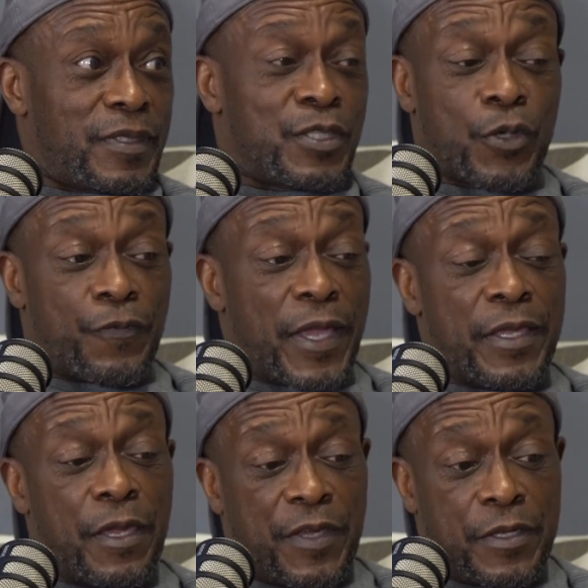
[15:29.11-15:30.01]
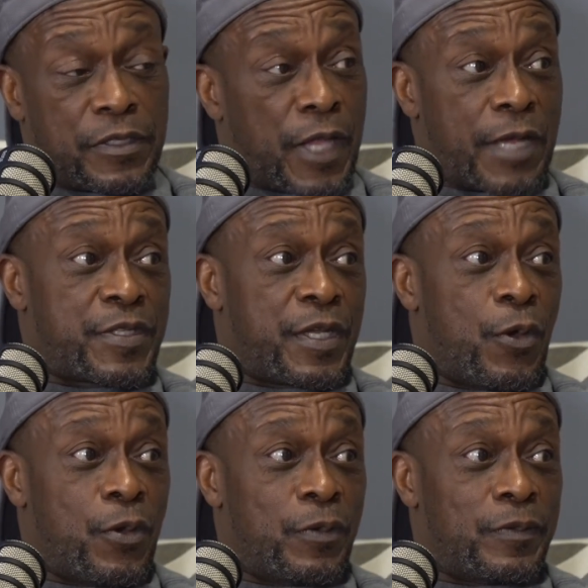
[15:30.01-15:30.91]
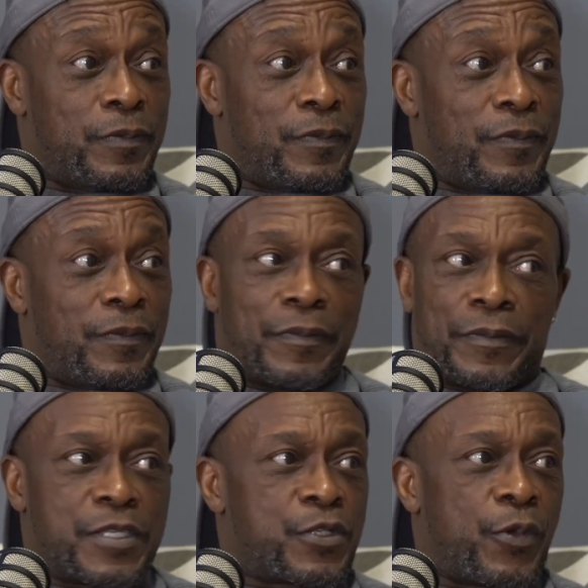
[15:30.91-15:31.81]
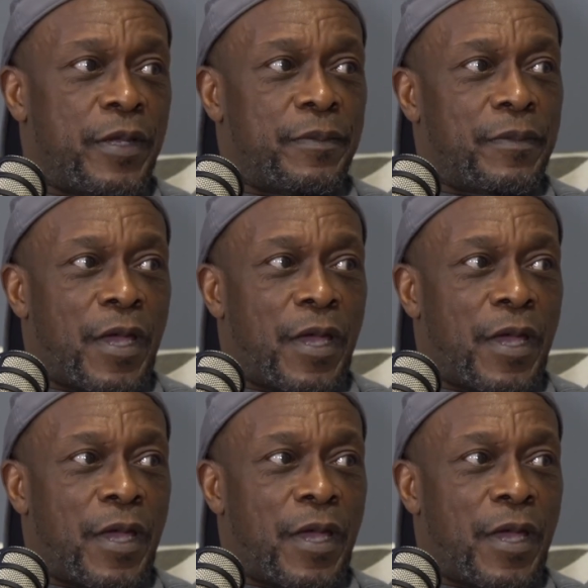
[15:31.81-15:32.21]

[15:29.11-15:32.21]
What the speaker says: So if I can give kids life skill, that's great.